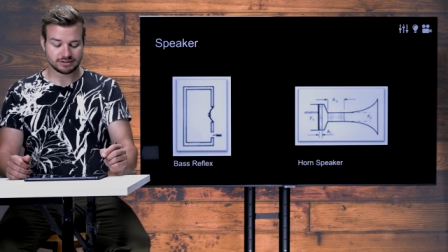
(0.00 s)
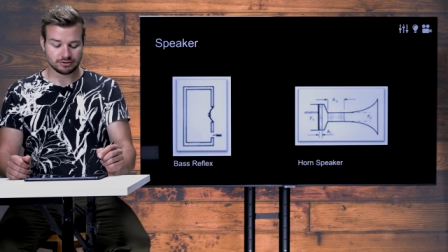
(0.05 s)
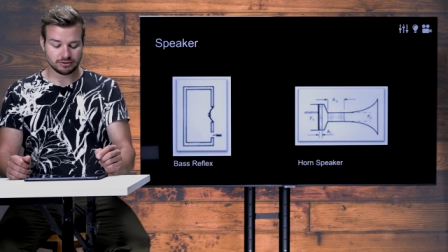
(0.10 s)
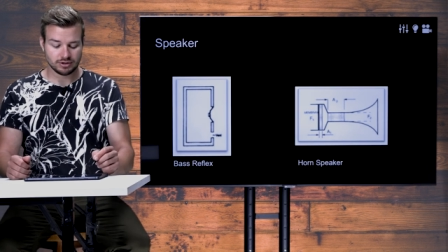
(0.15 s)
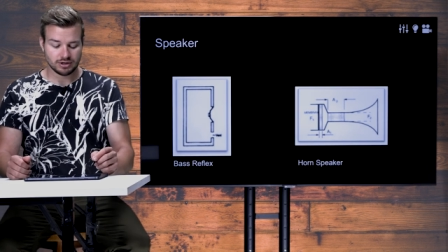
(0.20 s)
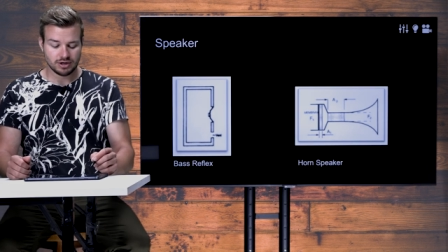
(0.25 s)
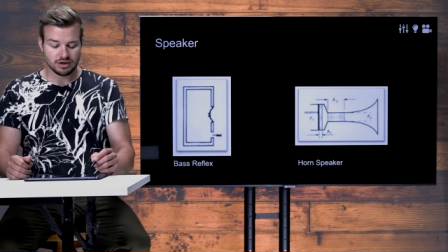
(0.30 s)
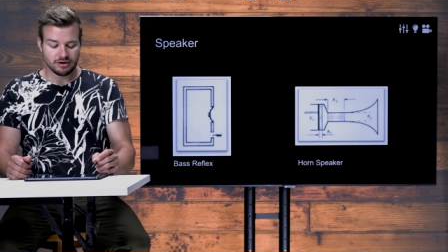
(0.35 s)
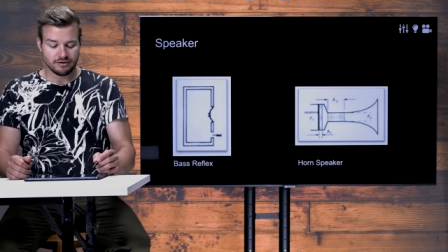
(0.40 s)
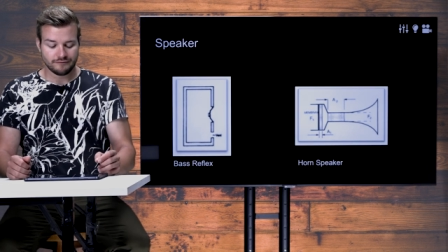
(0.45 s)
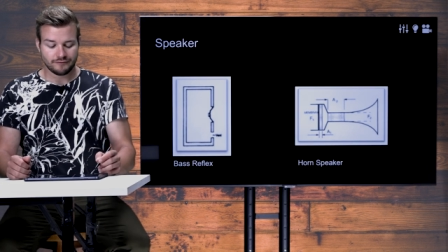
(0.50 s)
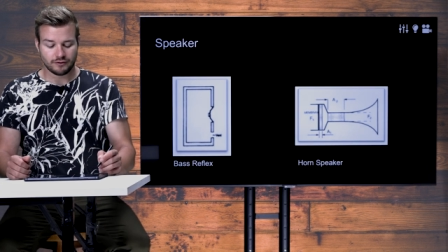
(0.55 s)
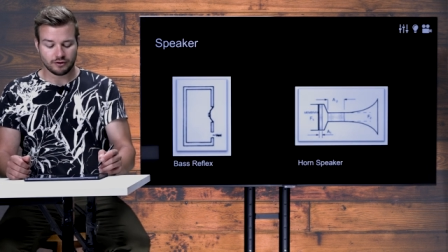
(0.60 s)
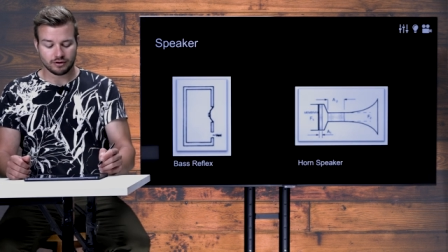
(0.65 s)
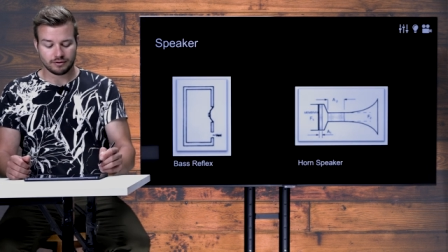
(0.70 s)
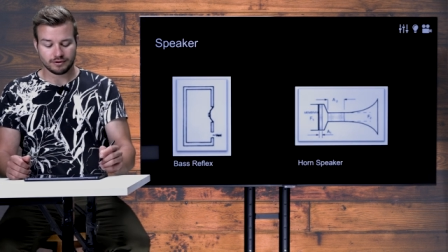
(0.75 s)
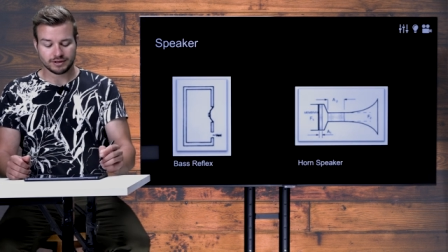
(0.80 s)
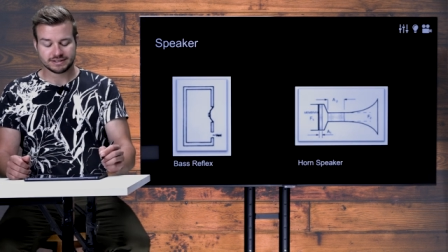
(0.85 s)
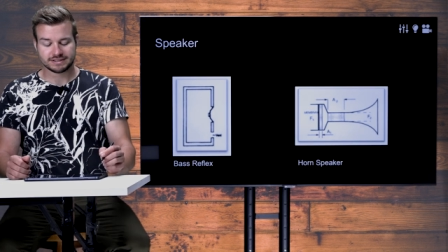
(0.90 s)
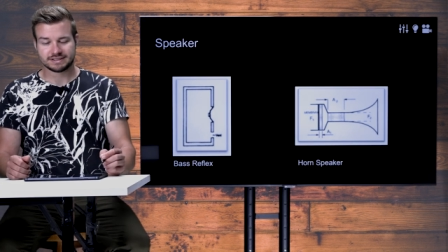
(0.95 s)
So
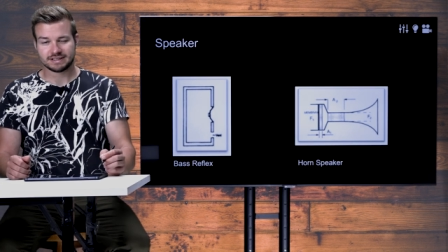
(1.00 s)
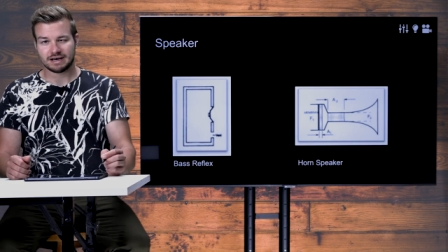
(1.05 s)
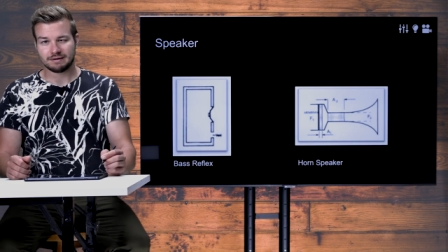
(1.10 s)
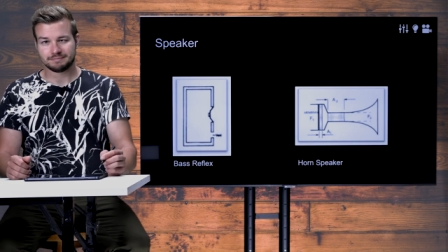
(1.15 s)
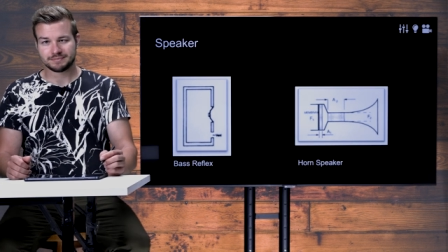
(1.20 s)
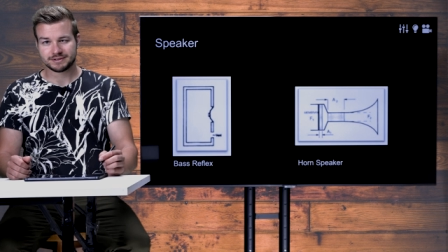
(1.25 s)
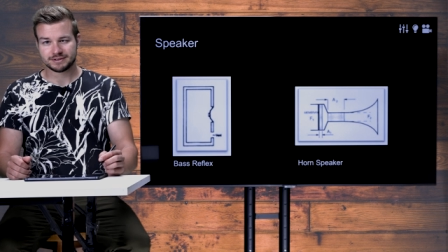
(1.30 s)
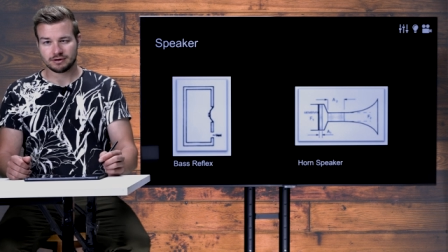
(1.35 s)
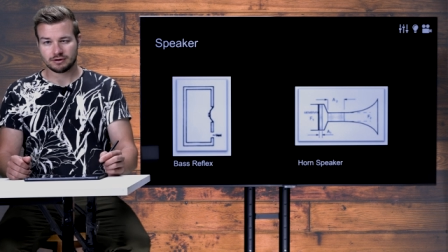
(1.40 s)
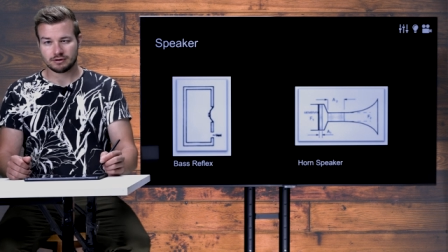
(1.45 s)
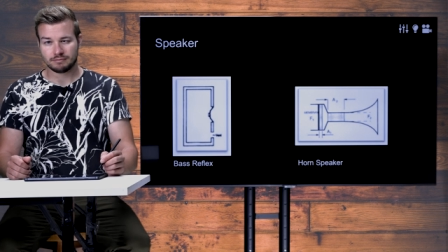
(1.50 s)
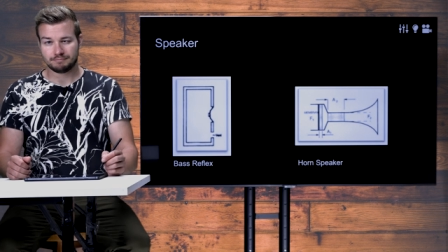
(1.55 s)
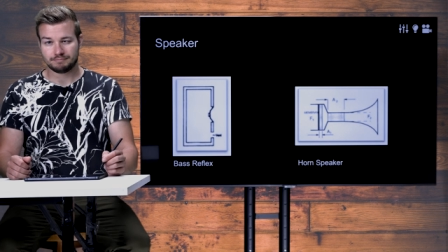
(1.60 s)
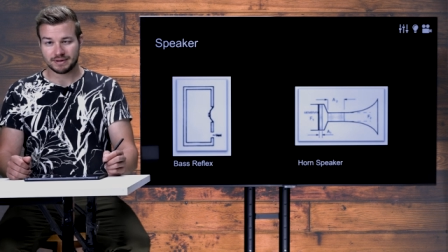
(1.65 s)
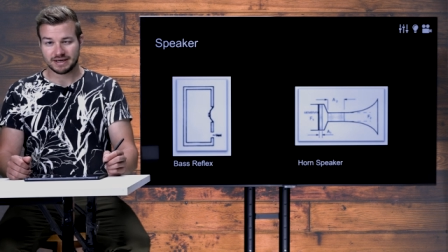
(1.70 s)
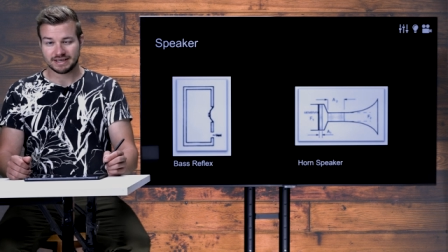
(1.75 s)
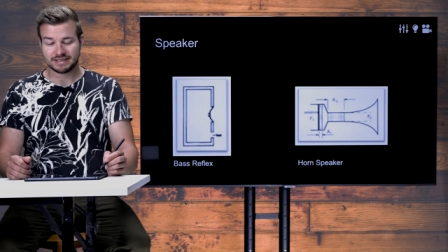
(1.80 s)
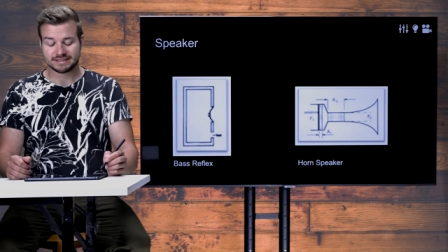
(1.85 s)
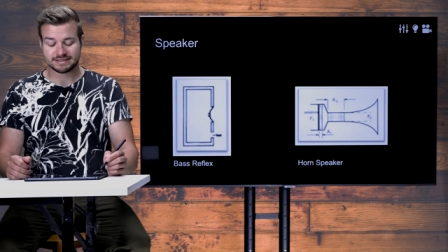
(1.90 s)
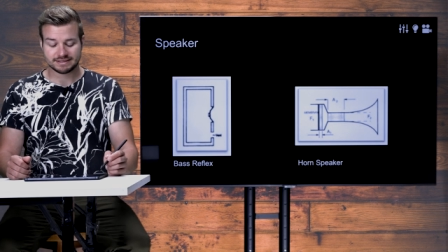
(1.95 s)
for subs or
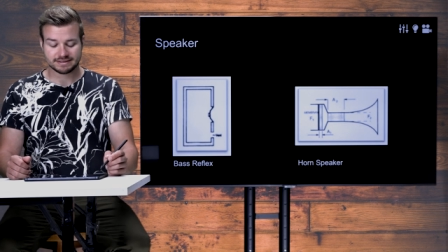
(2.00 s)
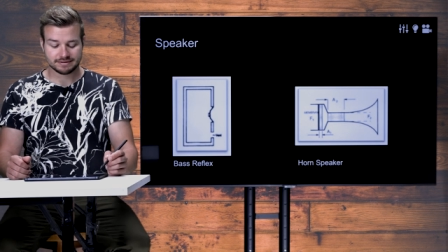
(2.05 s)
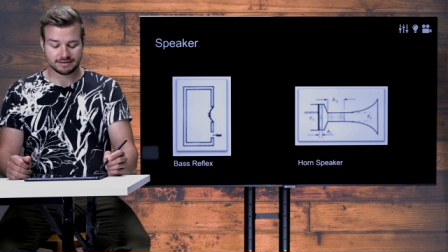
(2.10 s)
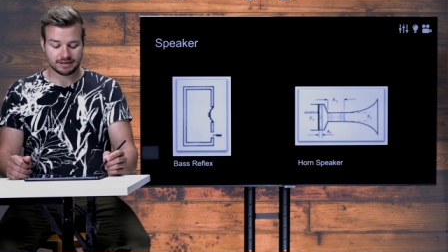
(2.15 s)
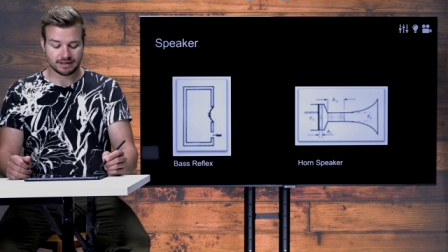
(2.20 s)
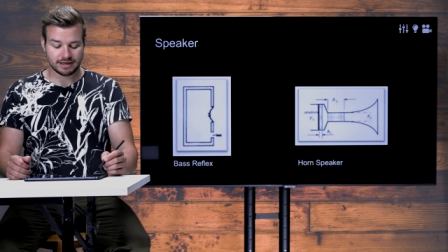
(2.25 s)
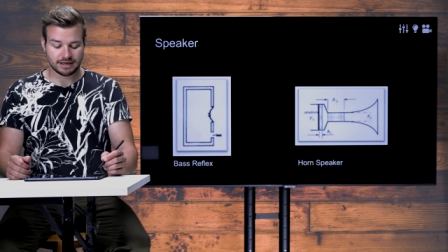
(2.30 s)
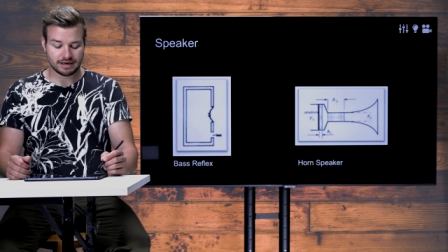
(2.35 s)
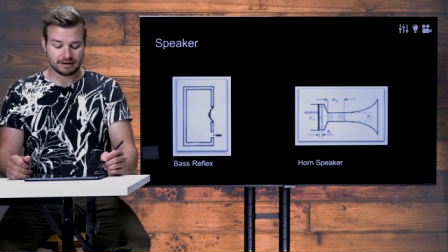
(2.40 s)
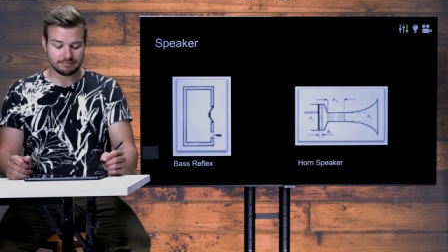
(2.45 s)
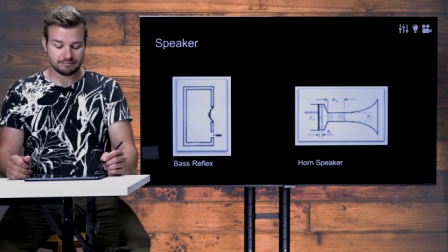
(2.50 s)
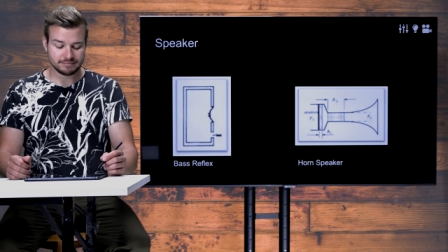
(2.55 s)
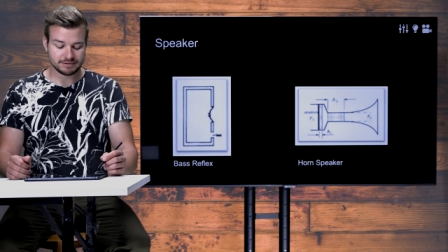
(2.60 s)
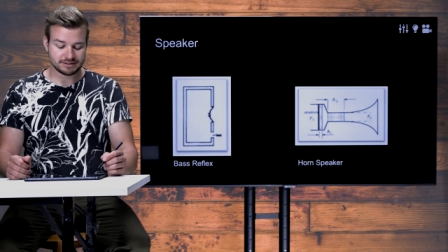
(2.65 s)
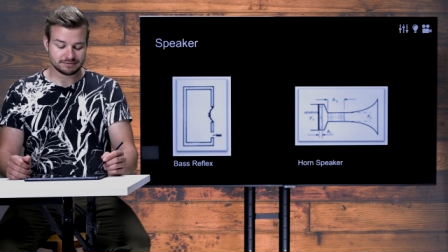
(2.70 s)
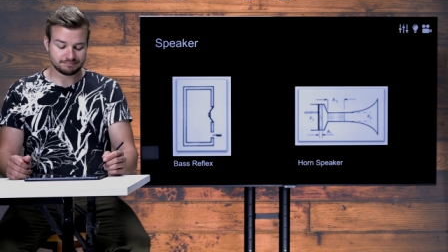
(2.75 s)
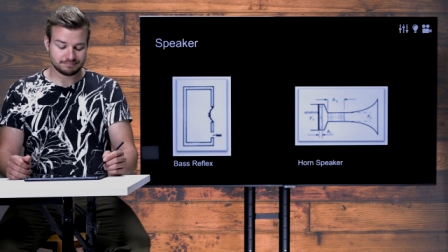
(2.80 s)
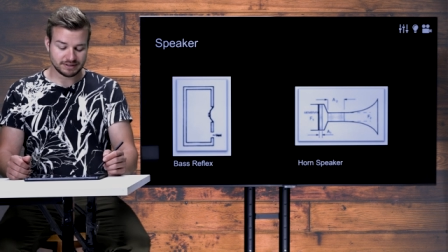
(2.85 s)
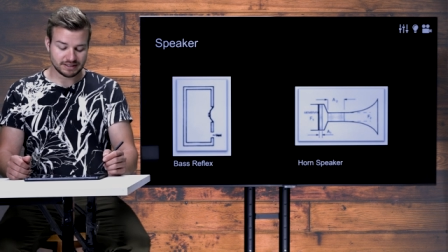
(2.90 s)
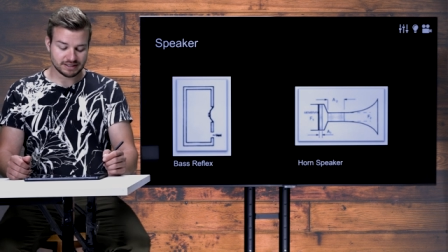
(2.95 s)
bass um,
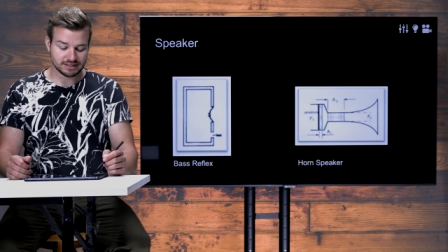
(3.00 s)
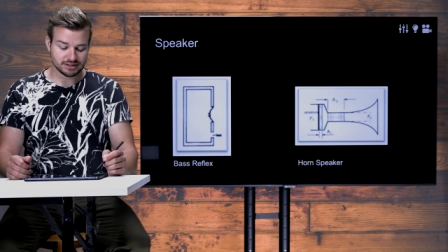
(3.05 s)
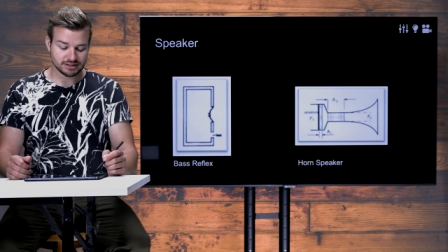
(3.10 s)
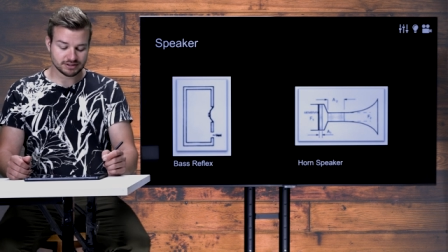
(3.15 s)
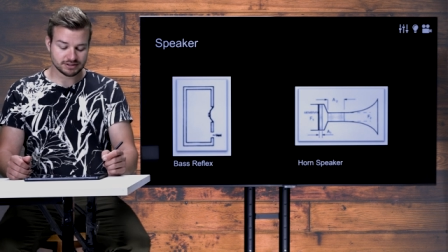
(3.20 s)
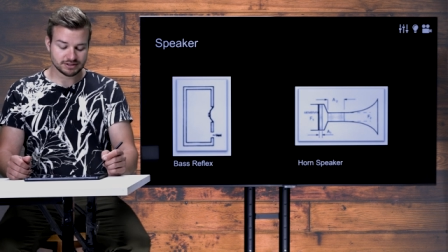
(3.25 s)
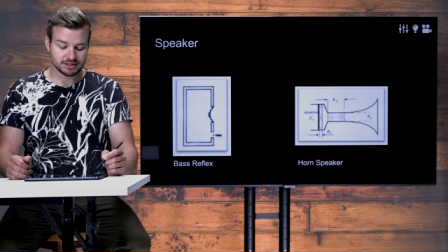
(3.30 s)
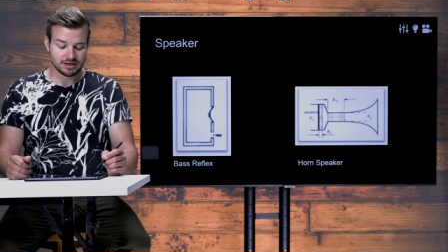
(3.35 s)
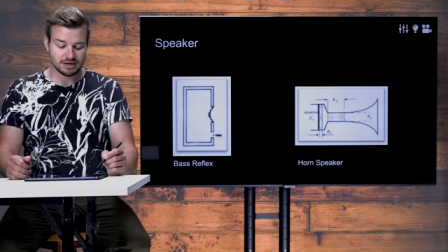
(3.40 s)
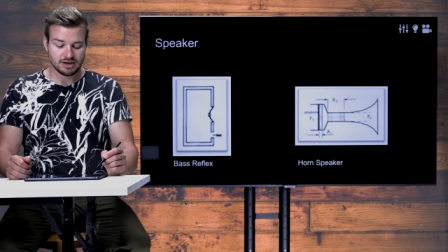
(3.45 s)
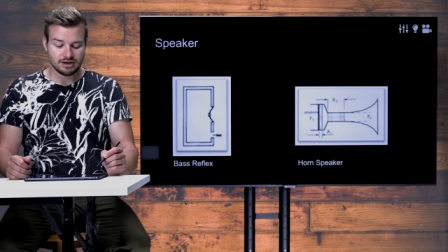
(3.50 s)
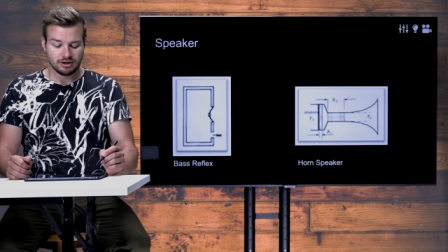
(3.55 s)
speakers,